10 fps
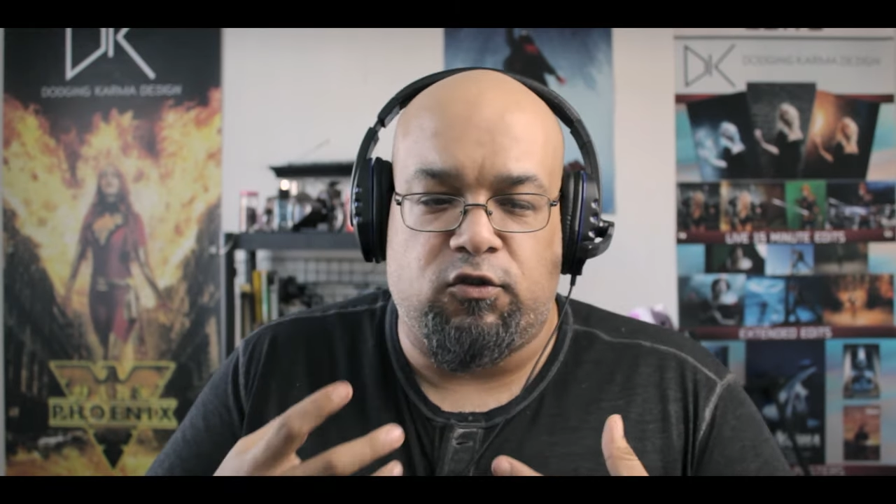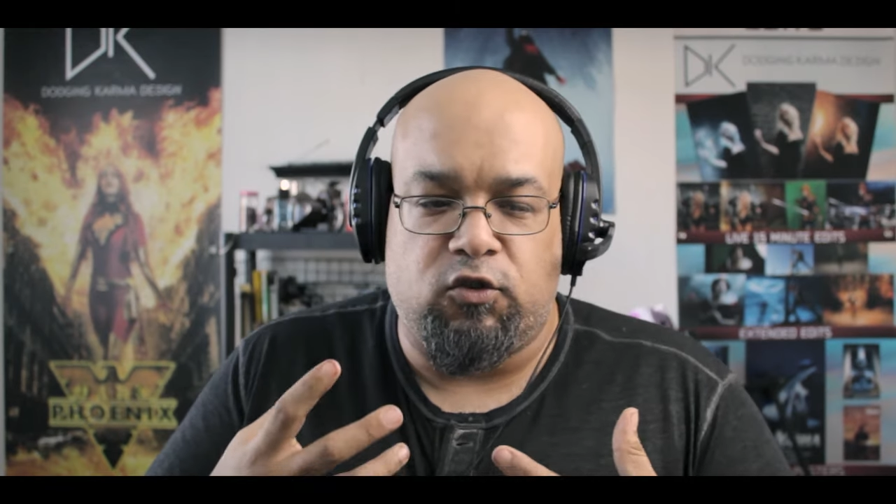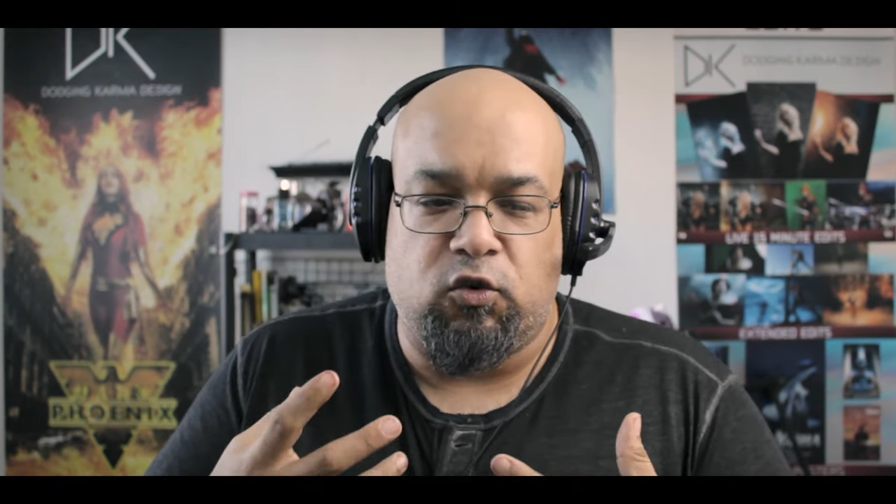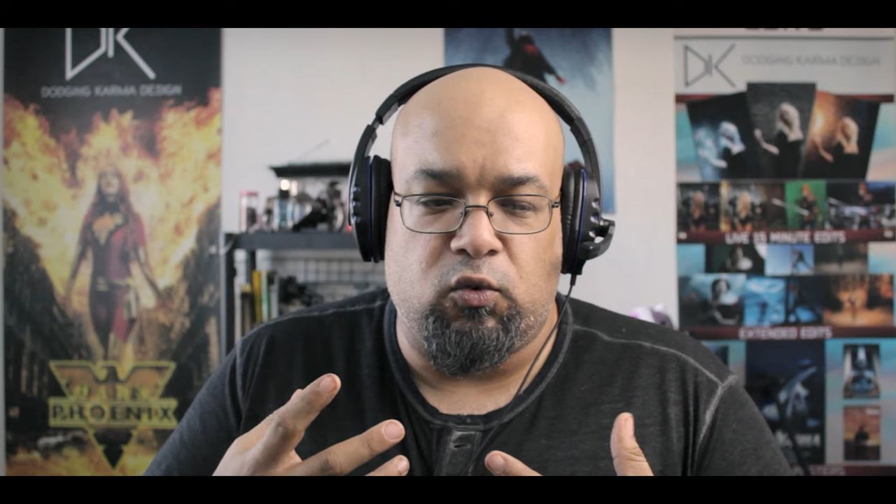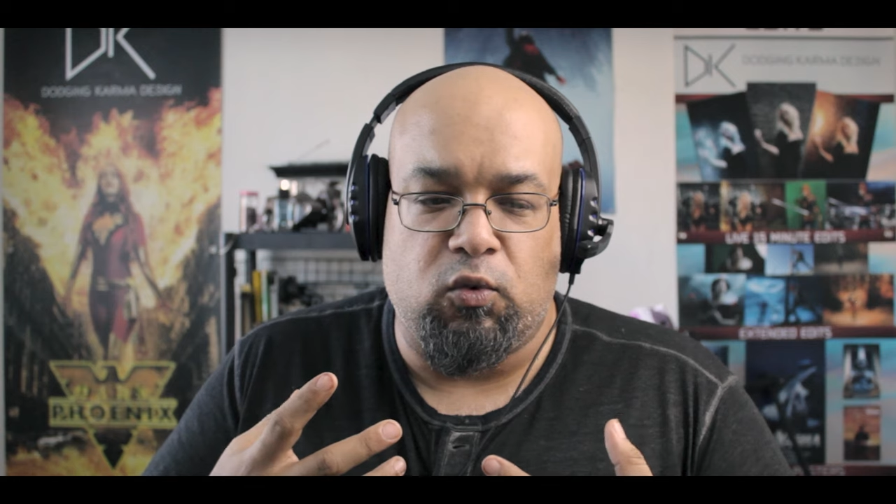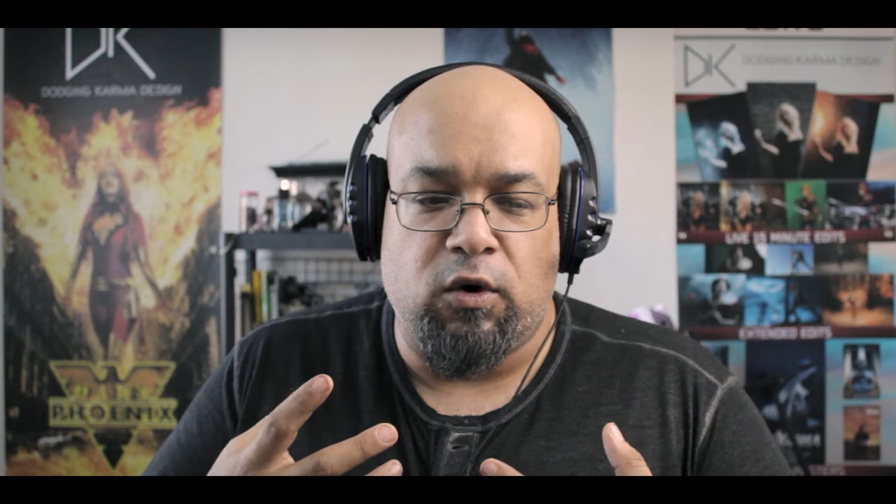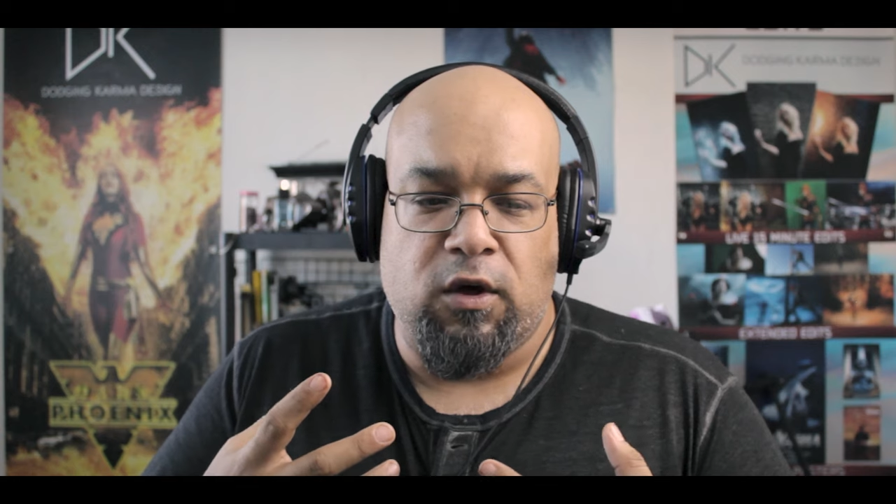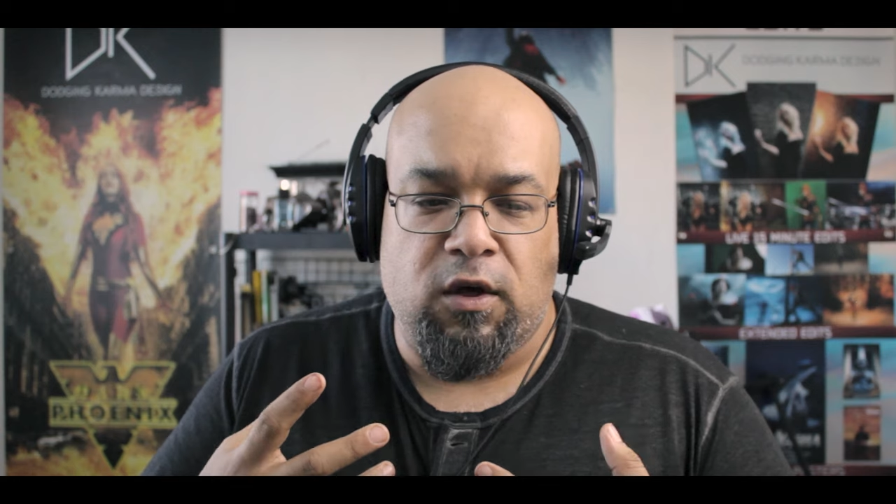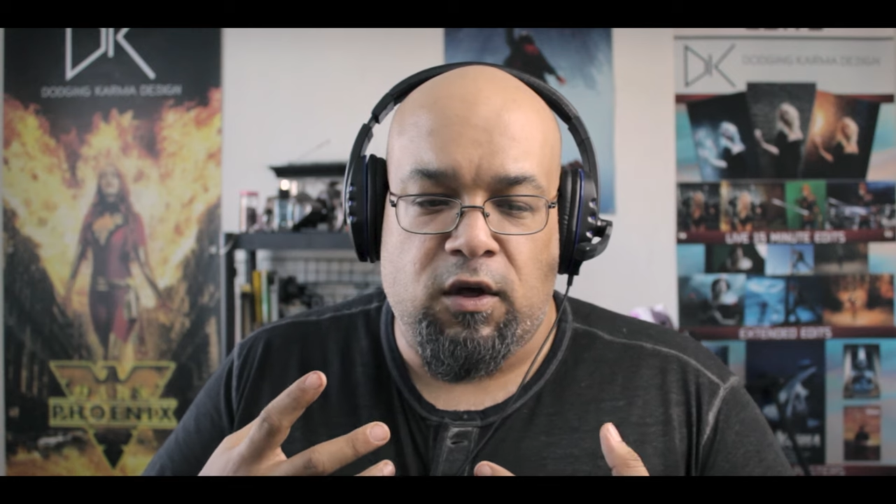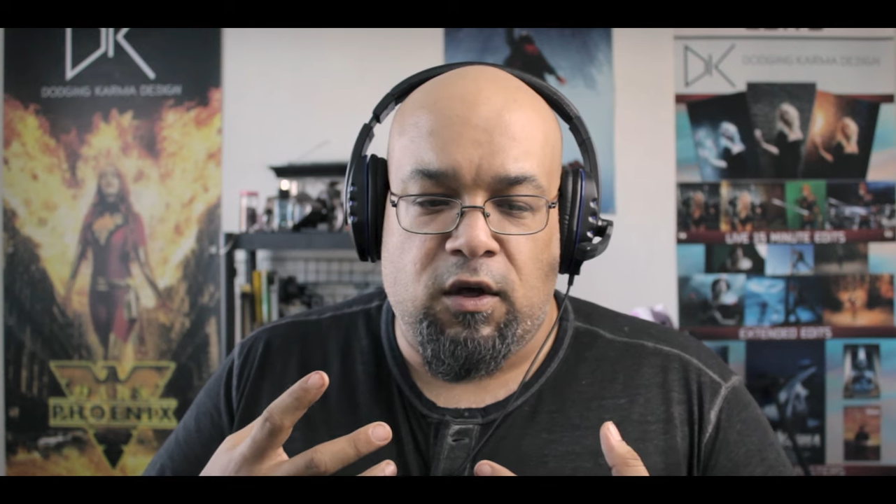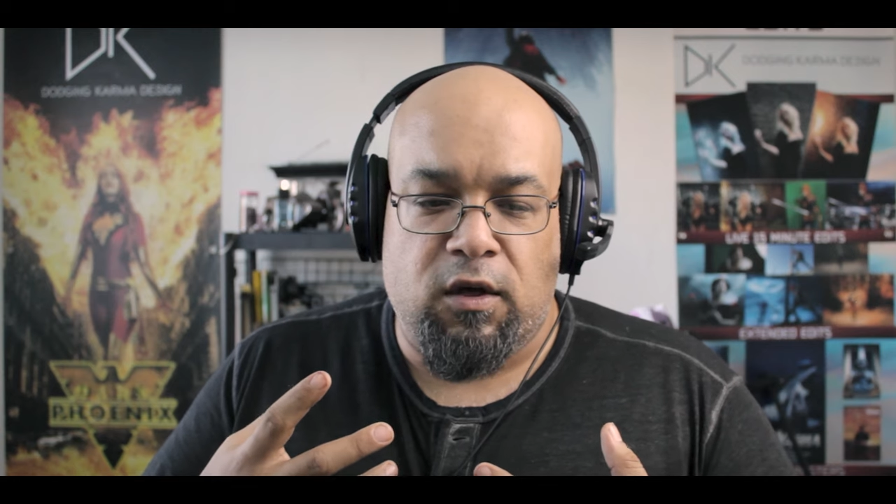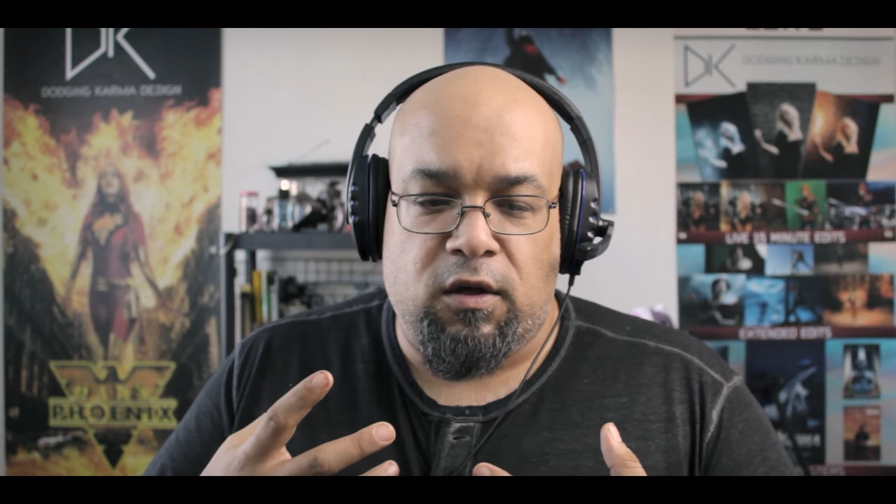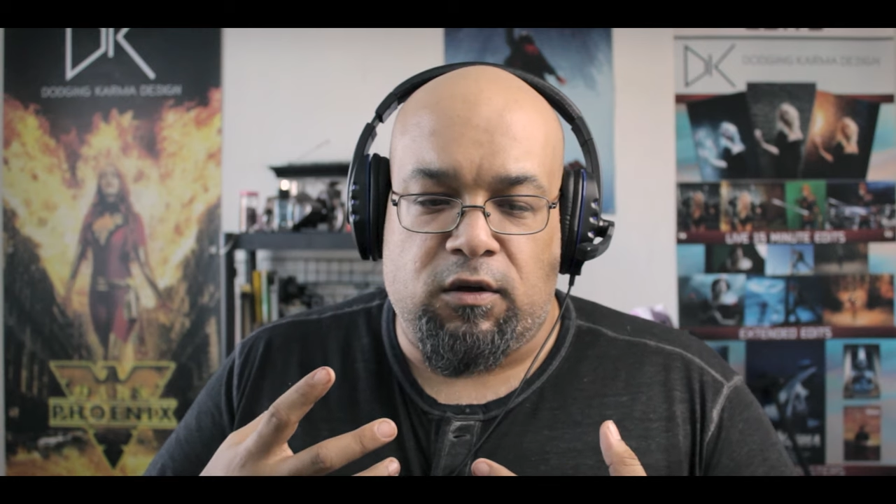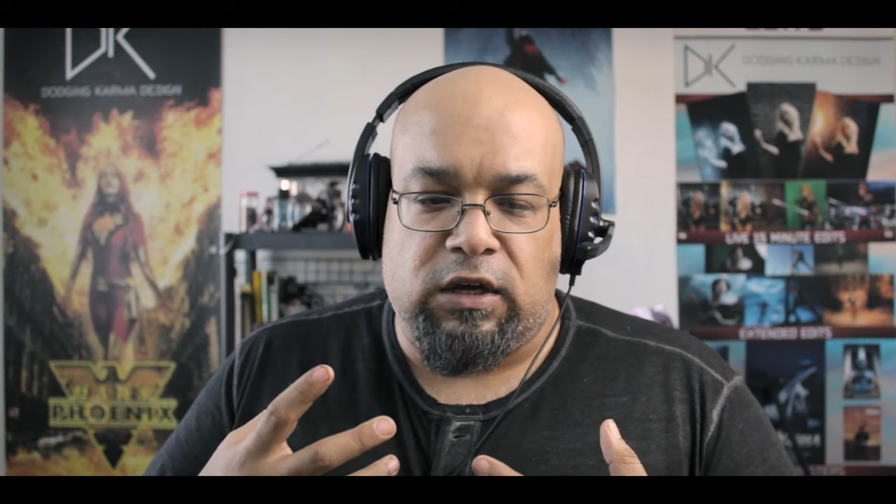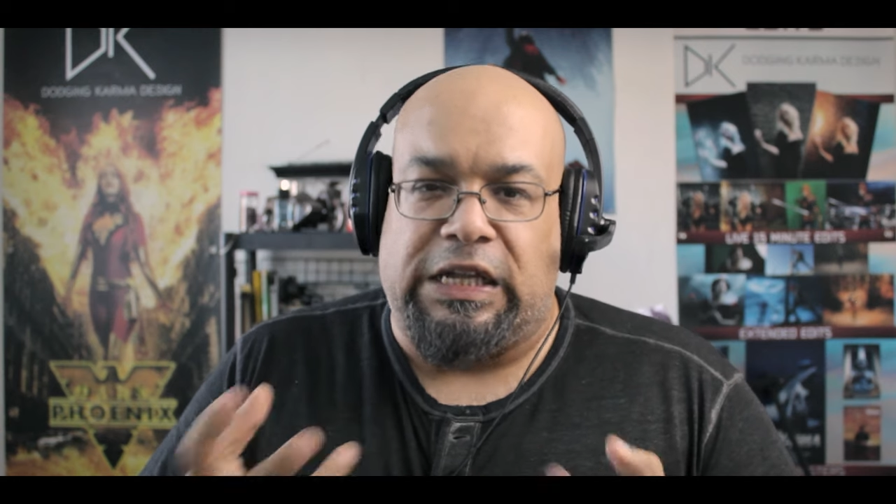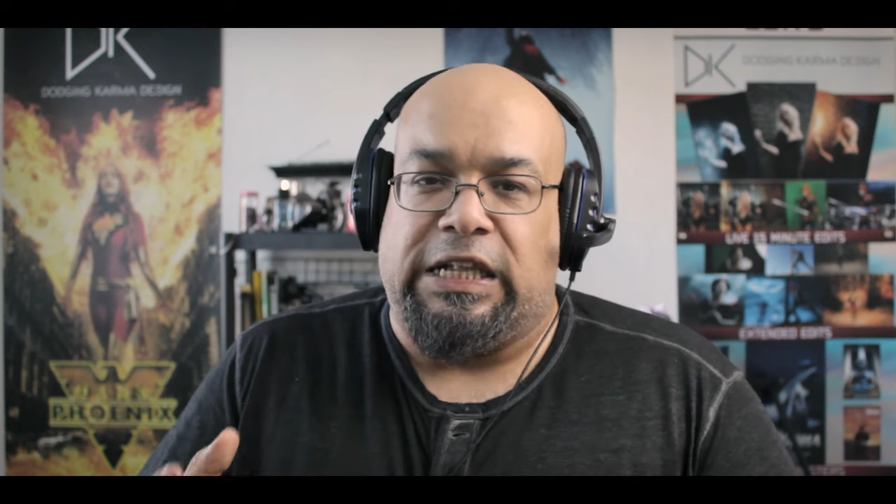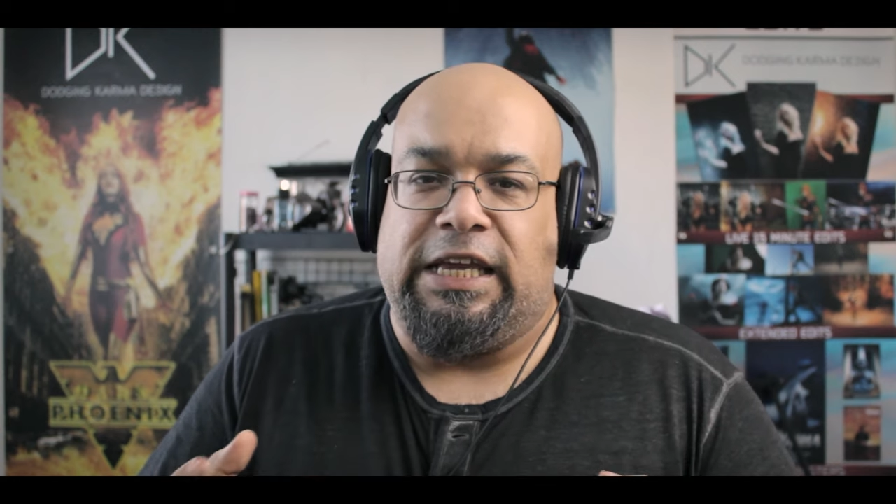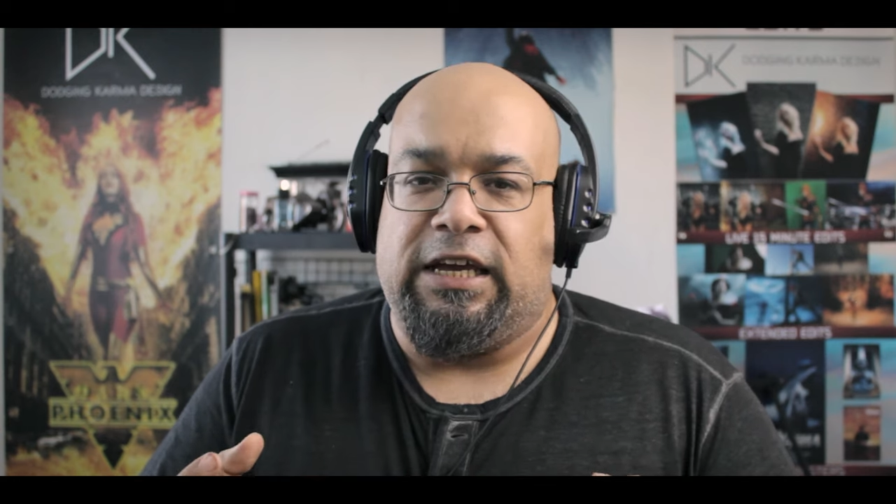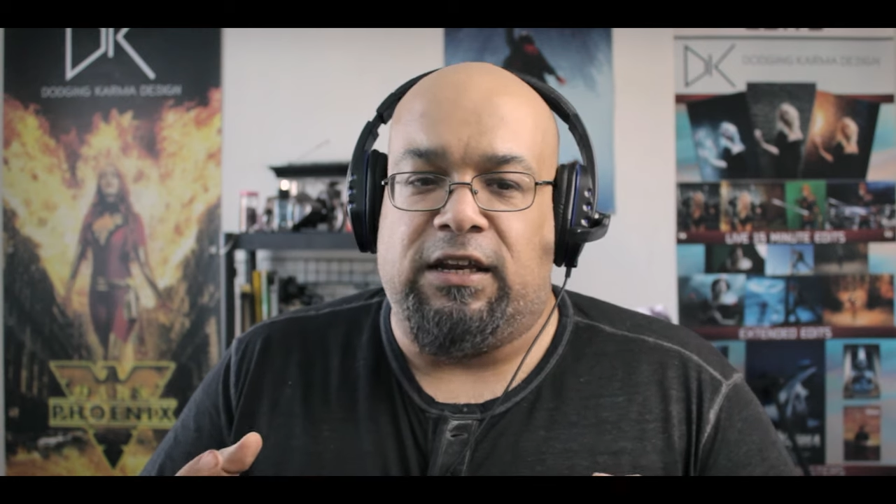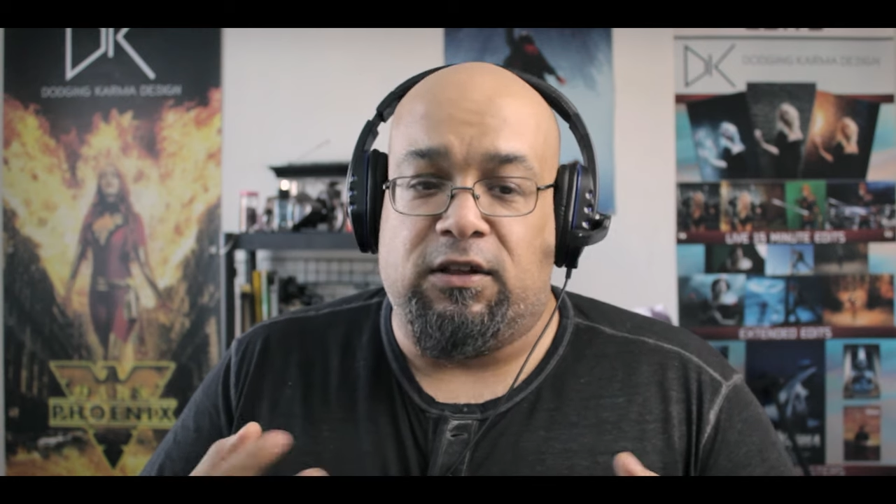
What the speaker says: too clean.